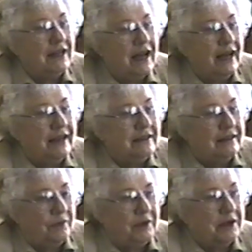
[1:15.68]
and I,
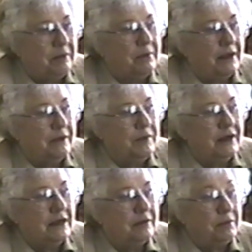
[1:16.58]
we had a
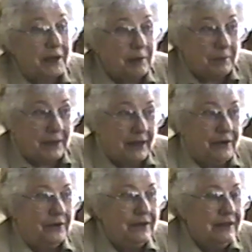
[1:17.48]
player
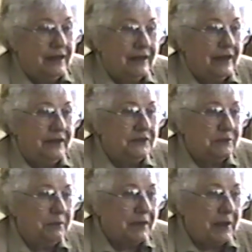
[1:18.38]
piano, and I used
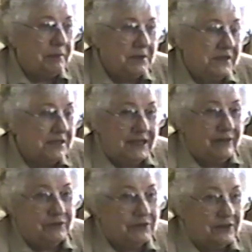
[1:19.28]
to pick out pieces. I
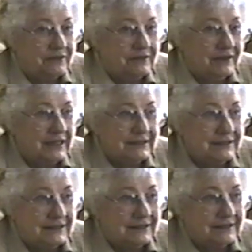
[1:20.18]
never took
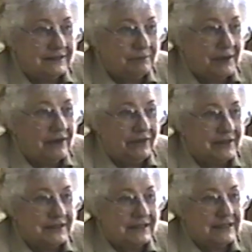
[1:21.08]
lessons, piano
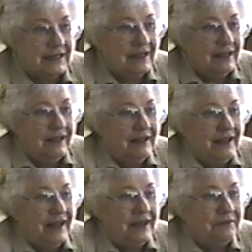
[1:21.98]
lessons,
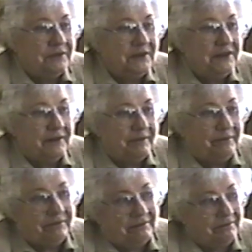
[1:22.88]
and would
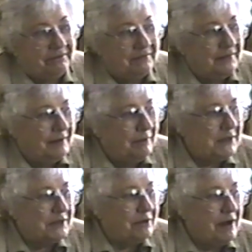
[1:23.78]

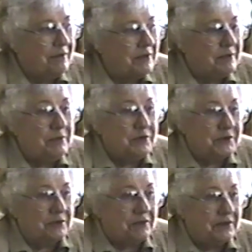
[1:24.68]
mess around with
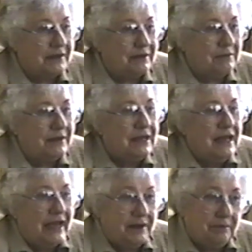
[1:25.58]
music with him.
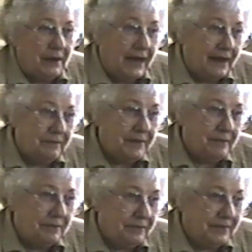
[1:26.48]
And Bob,
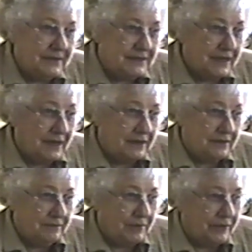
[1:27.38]
the
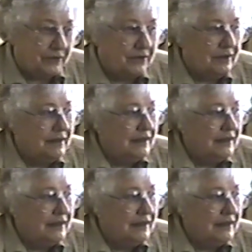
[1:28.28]
second brother,